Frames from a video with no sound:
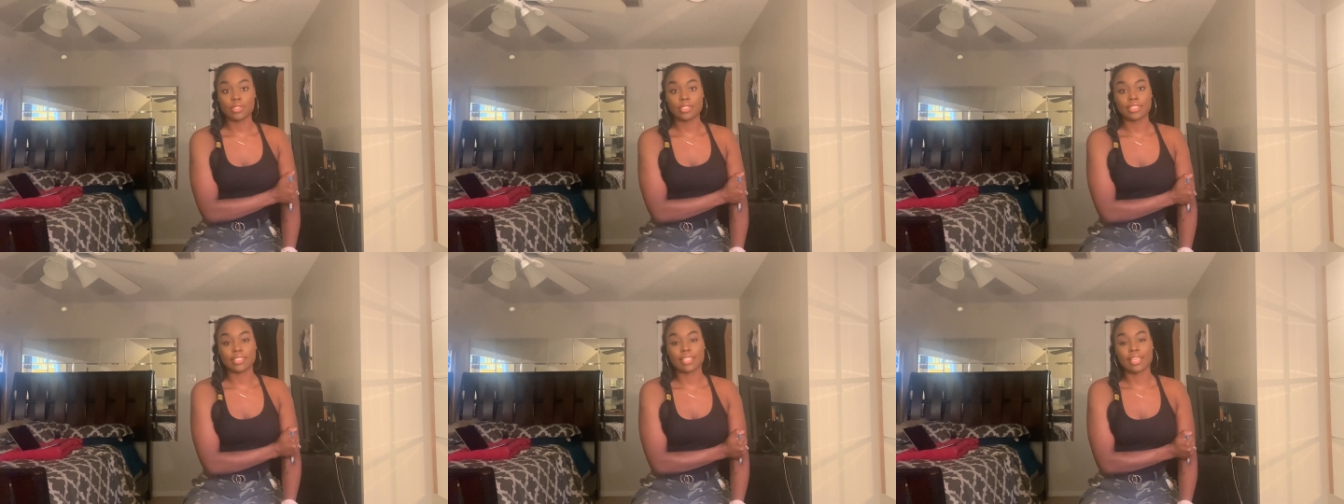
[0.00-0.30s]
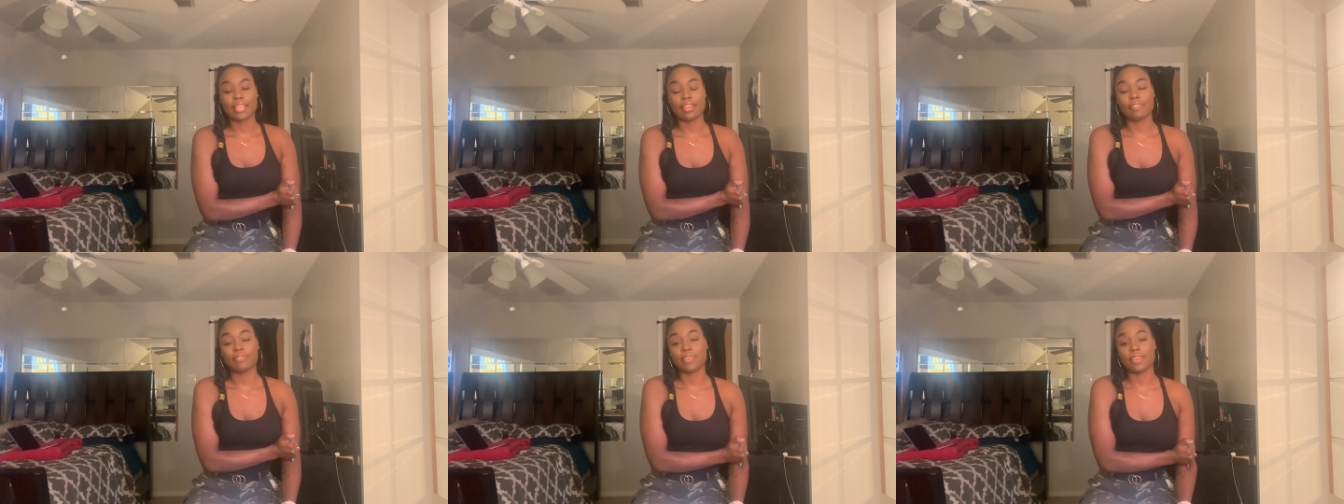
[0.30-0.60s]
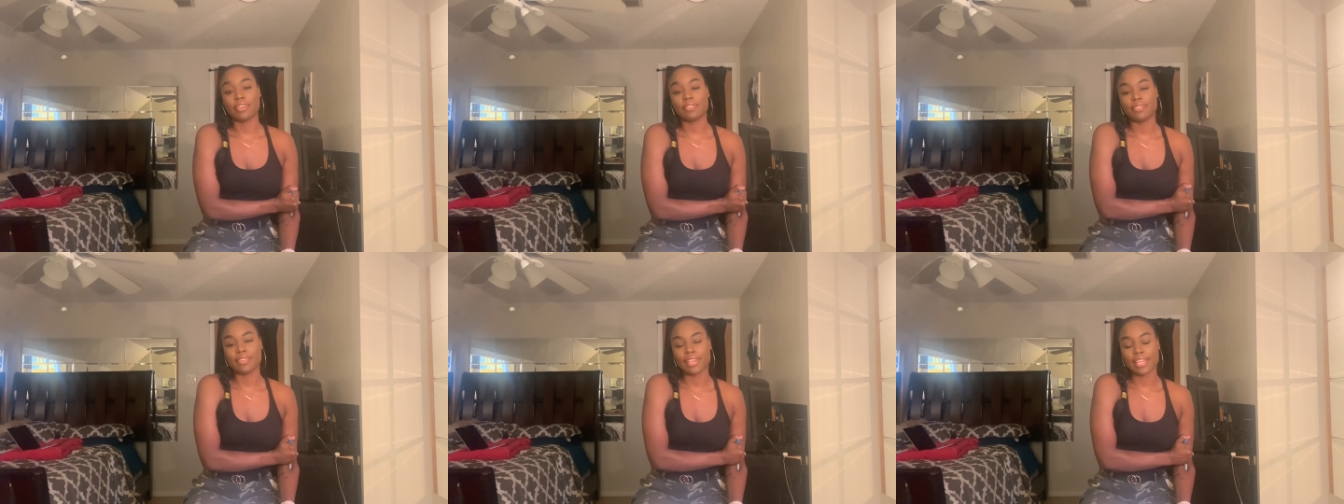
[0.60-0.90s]
take a
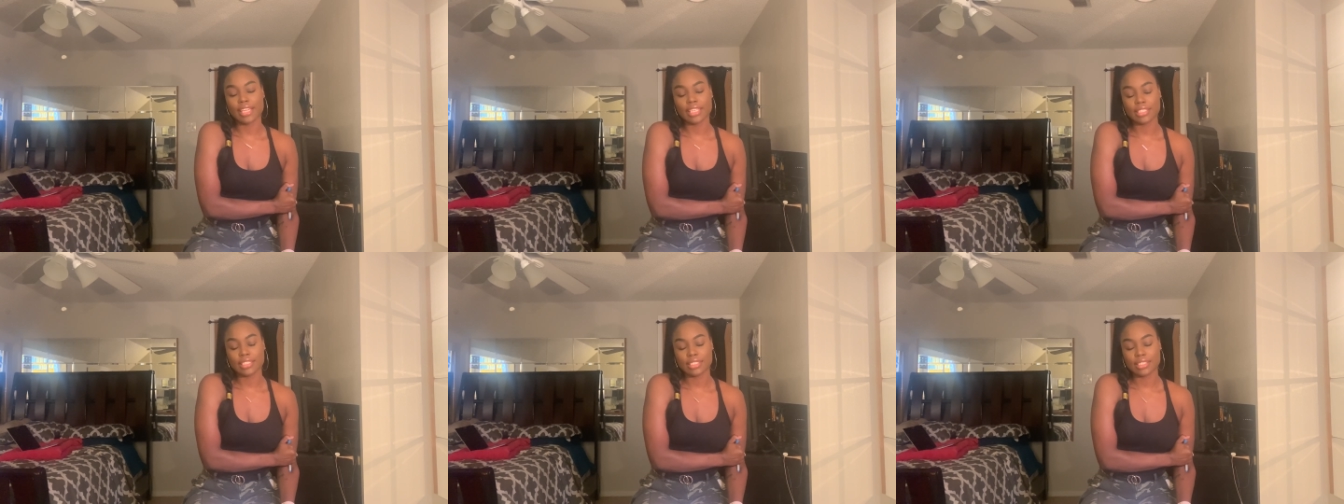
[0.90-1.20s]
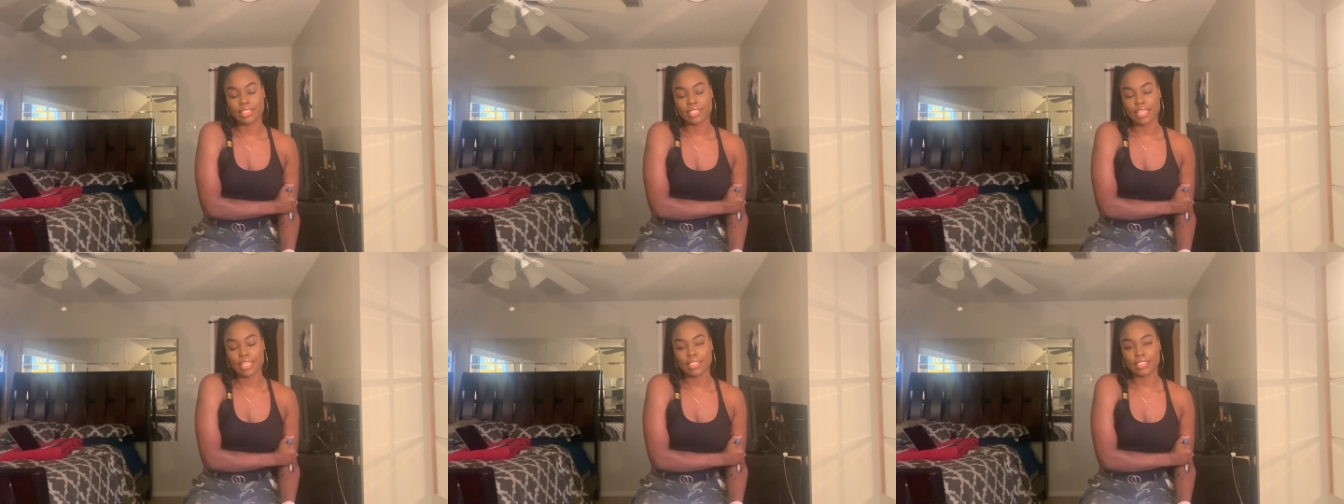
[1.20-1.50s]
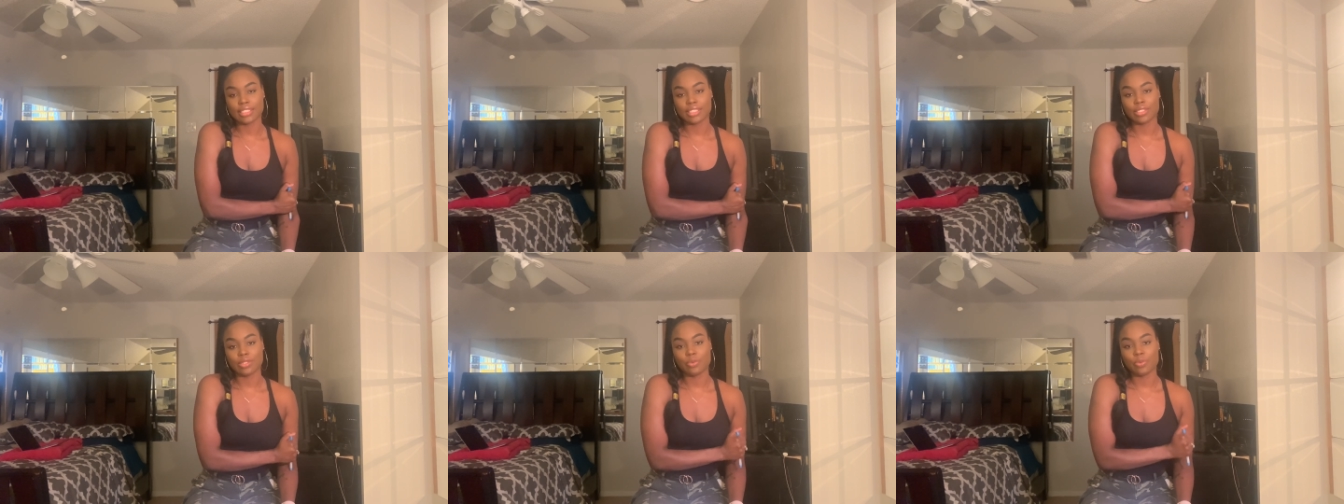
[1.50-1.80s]
verification
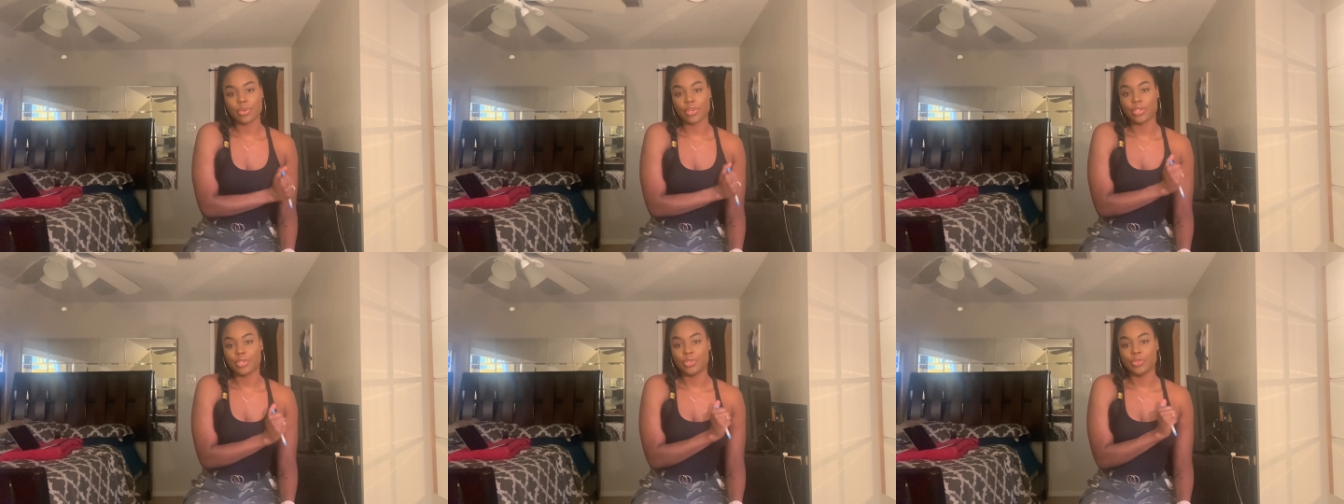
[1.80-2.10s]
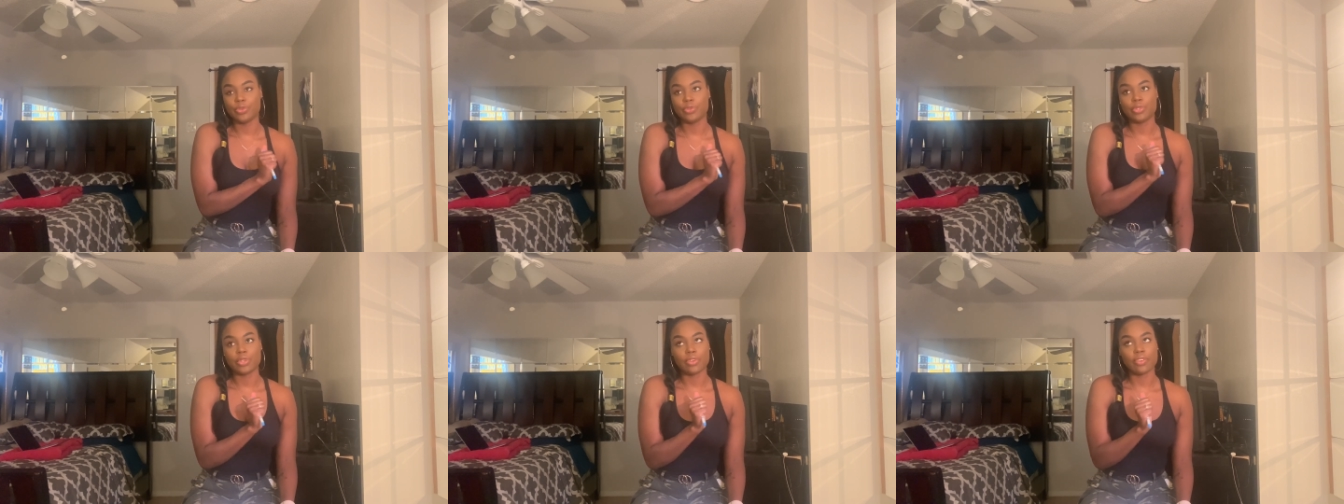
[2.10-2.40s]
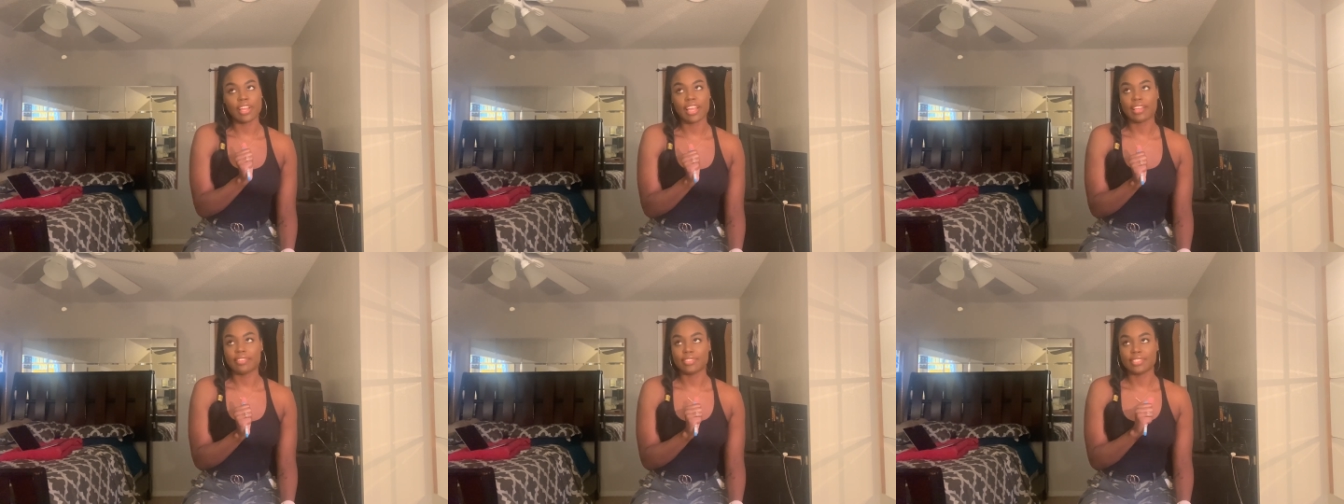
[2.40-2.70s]
test to where you
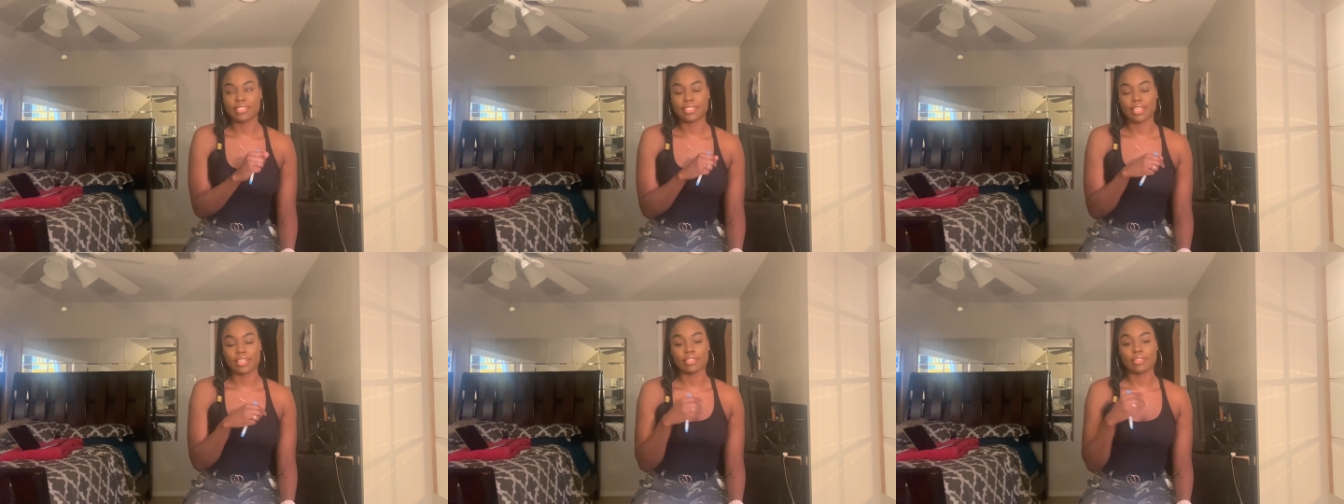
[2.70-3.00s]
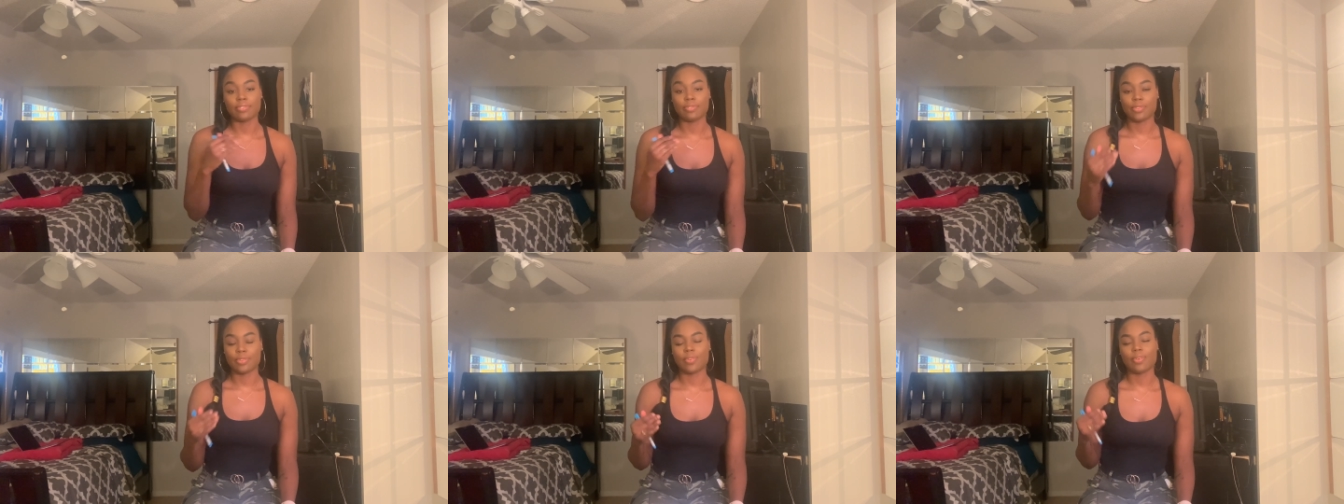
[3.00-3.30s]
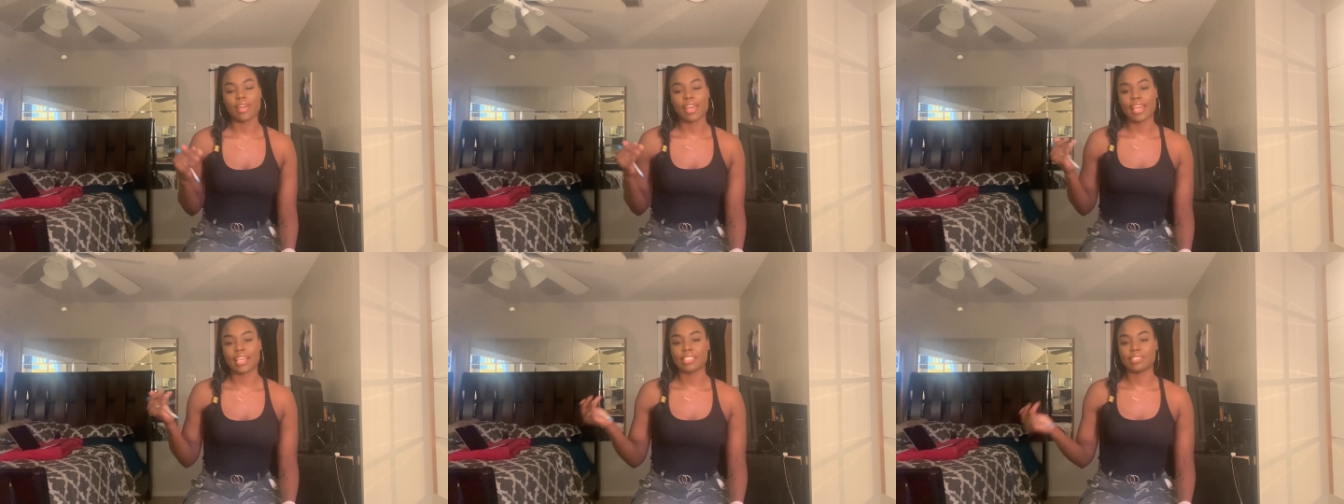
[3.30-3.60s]
don't have to take the full
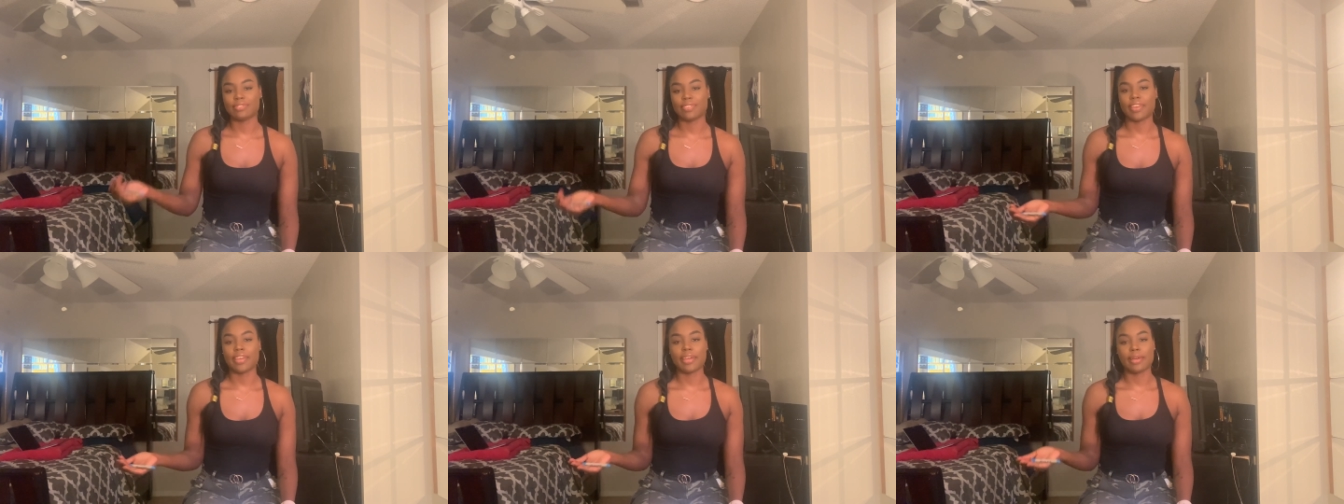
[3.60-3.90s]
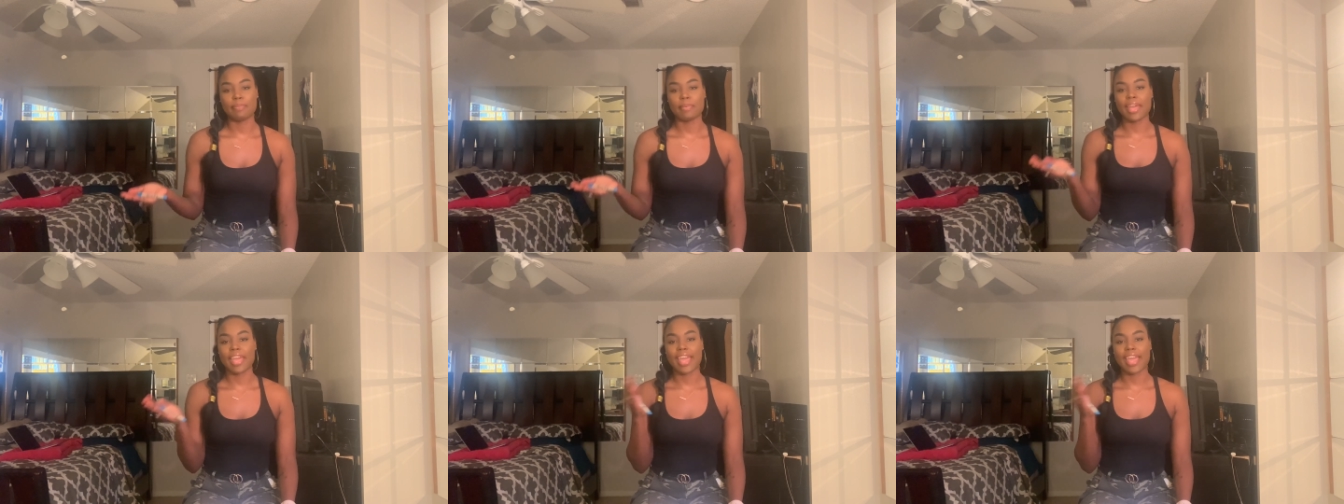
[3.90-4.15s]
Asvab